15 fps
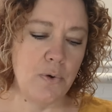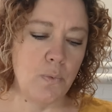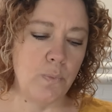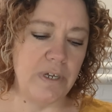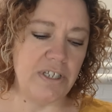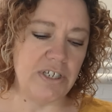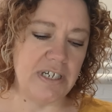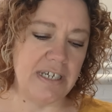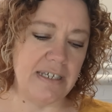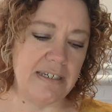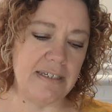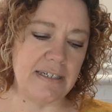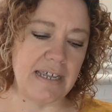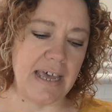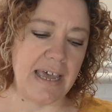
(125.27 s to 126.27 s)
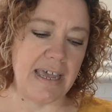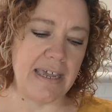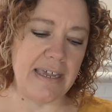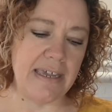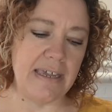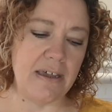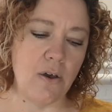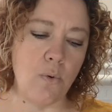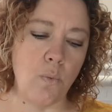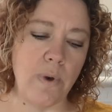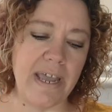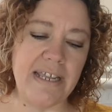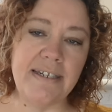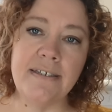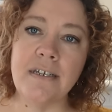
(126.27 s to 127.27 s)
which is a
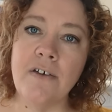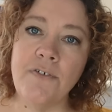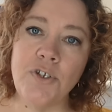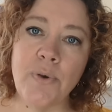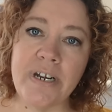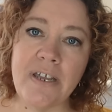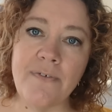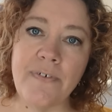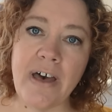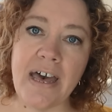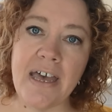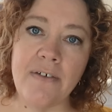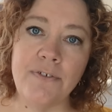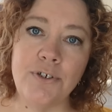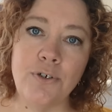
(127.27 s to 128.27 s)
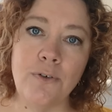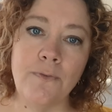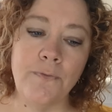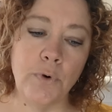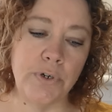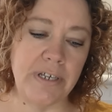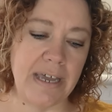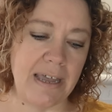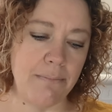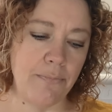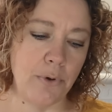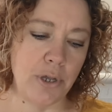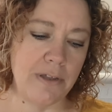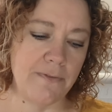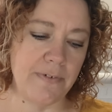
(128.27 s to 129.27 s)
waist of 25 to
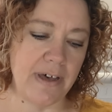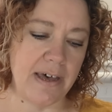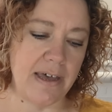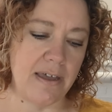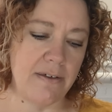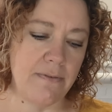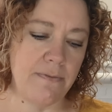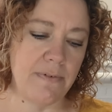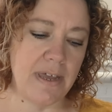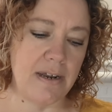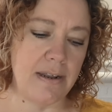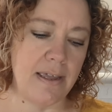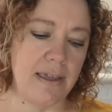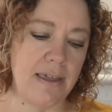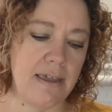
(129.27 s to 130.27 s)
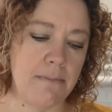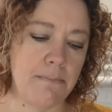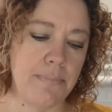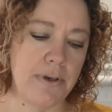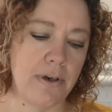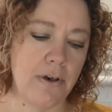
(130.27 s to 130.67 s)
48.5 and a hip